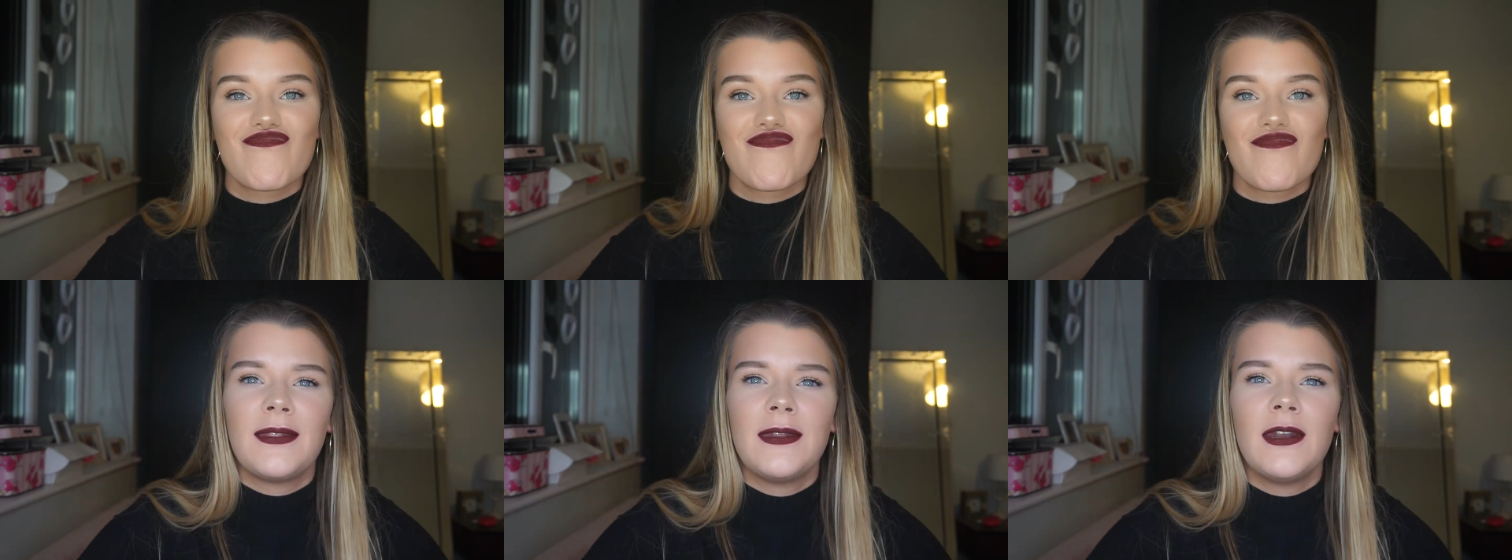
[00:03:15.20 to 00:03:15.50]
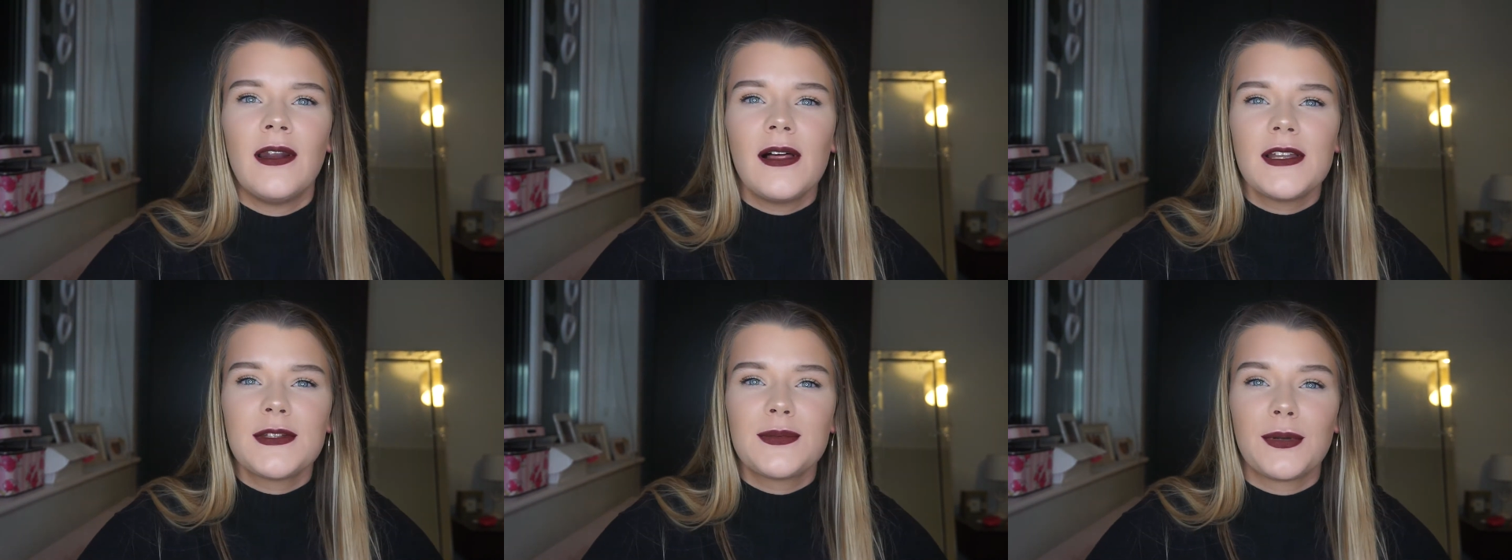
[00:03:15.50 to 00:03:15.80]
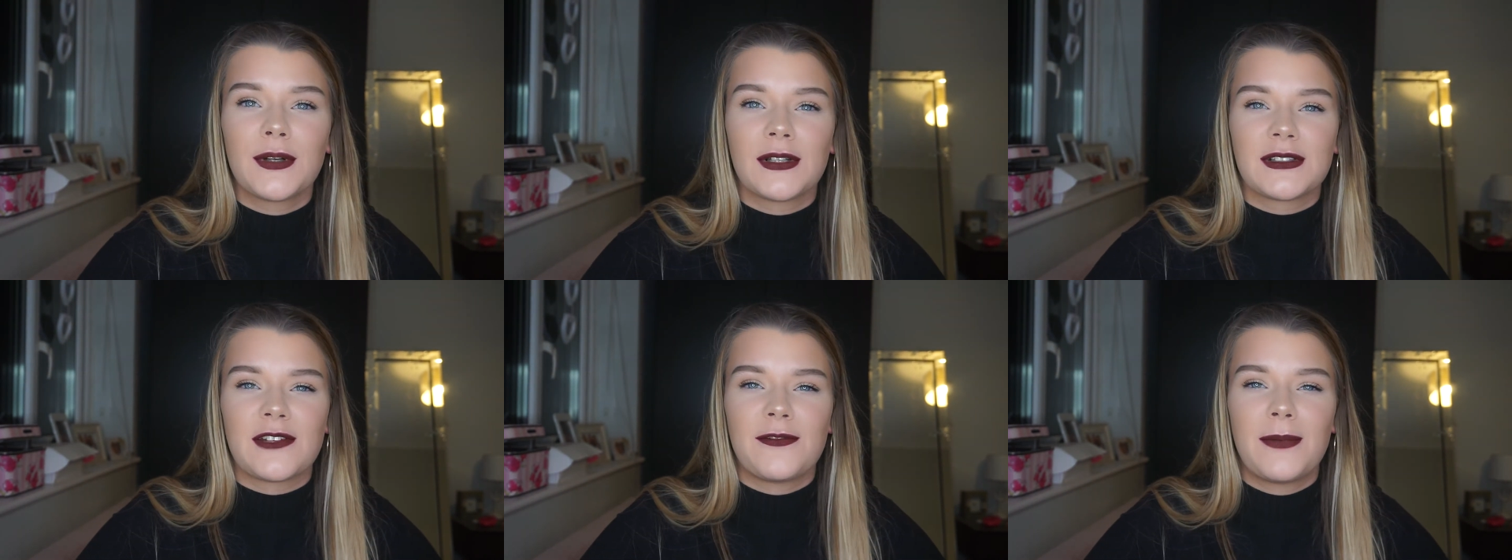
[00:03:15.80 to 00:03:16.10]
The last
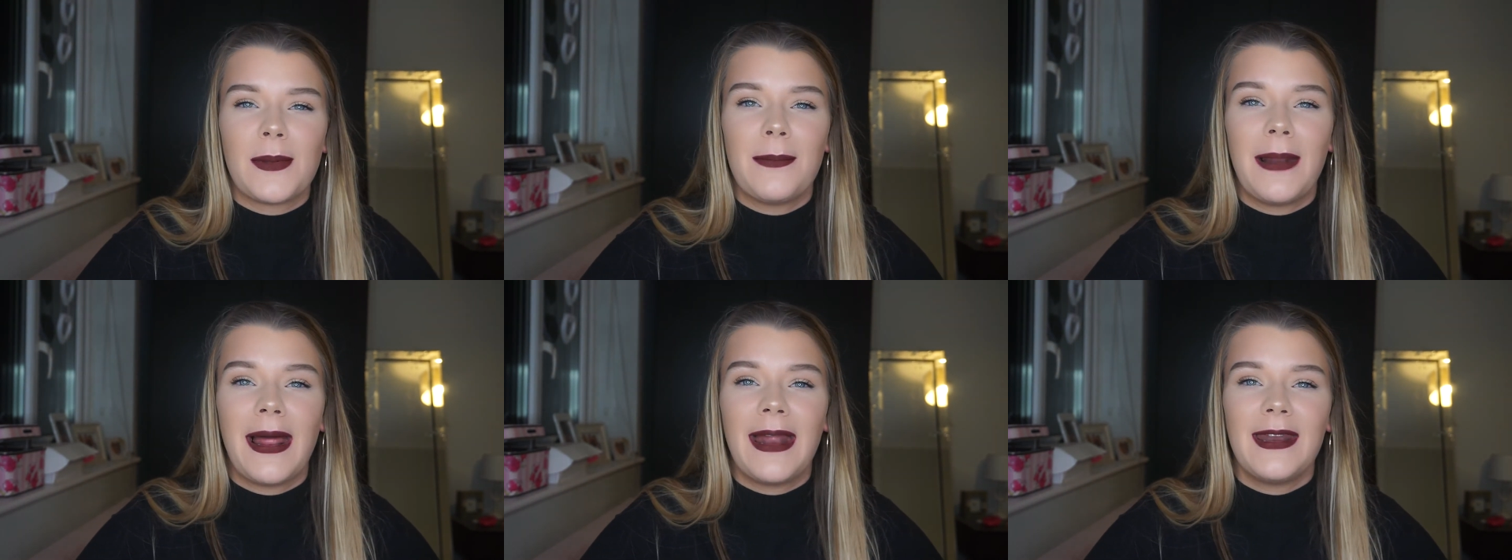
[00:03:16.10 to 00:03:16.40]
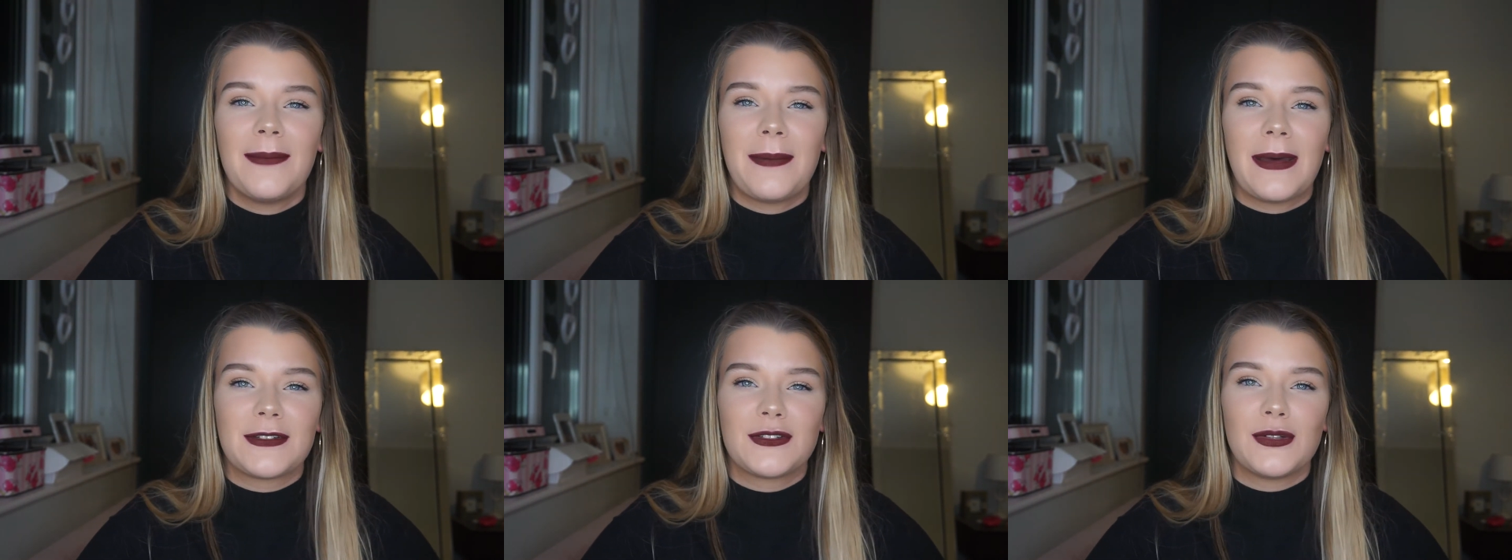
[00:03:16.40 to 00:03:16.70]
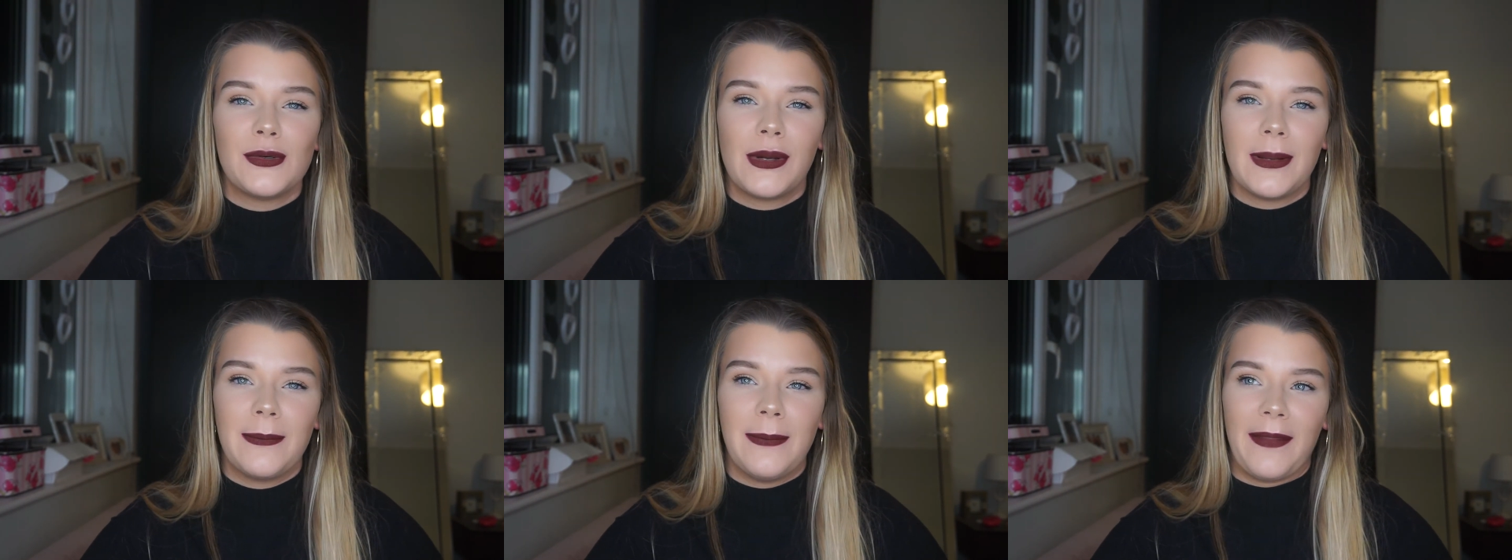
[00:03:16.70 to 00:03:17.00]
product, I've been planning about
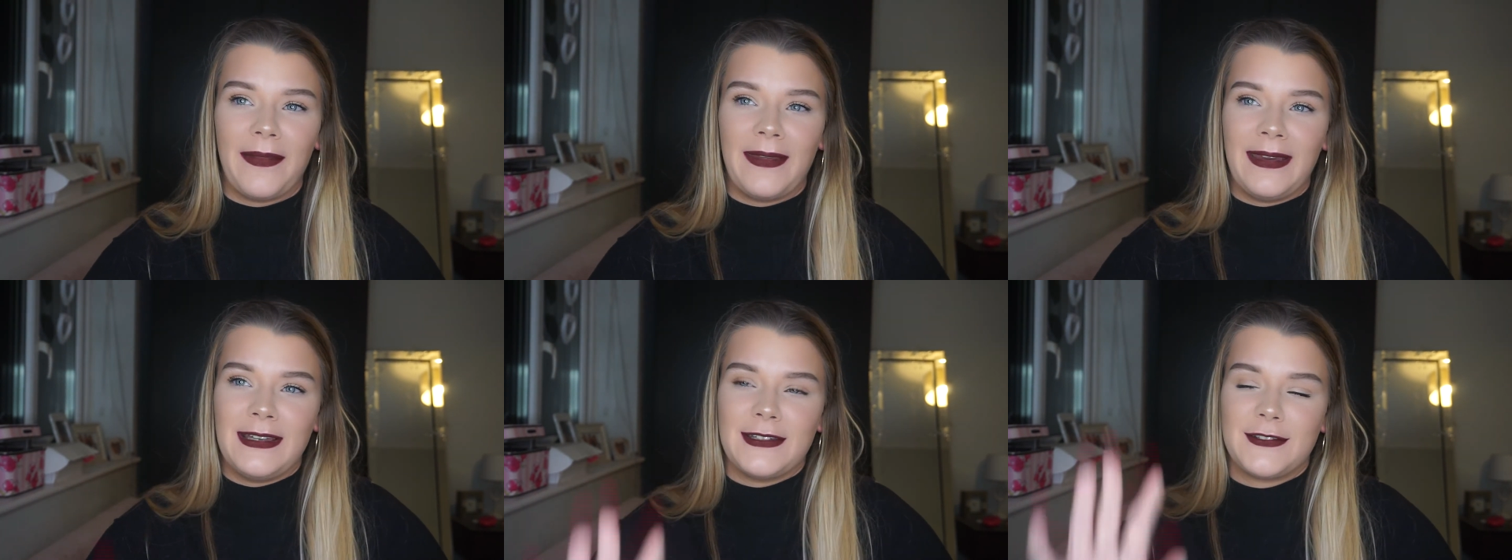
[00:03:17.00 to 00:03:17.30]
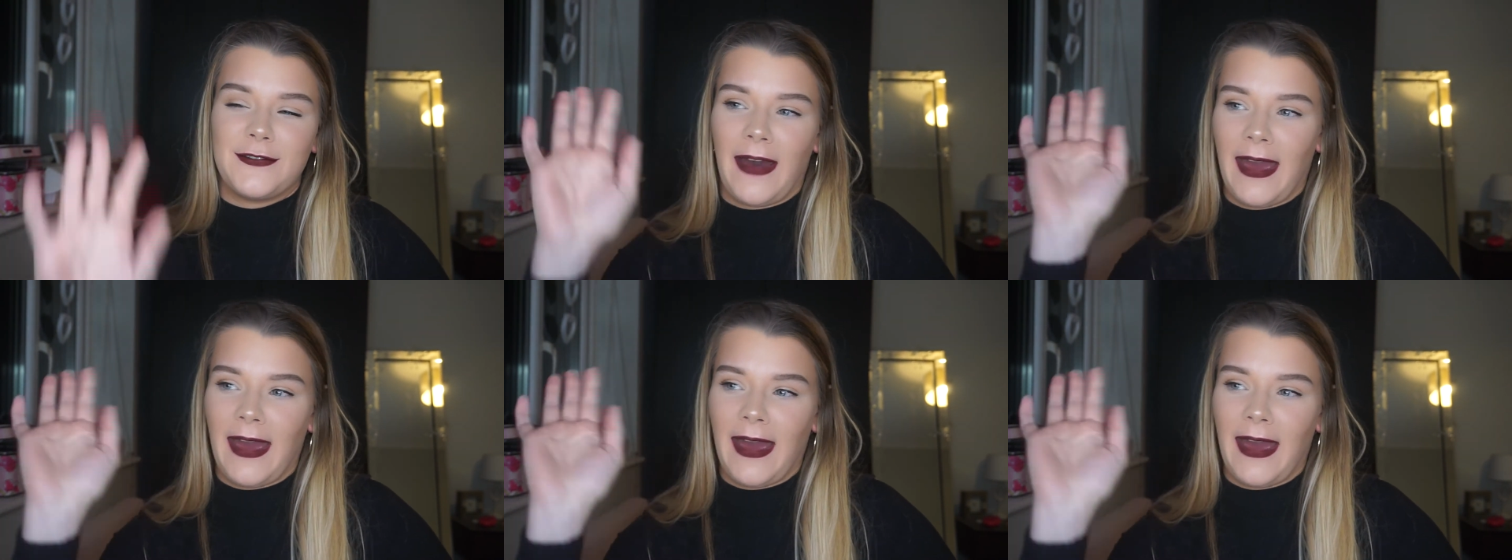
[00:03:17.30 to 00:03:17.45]
talking about these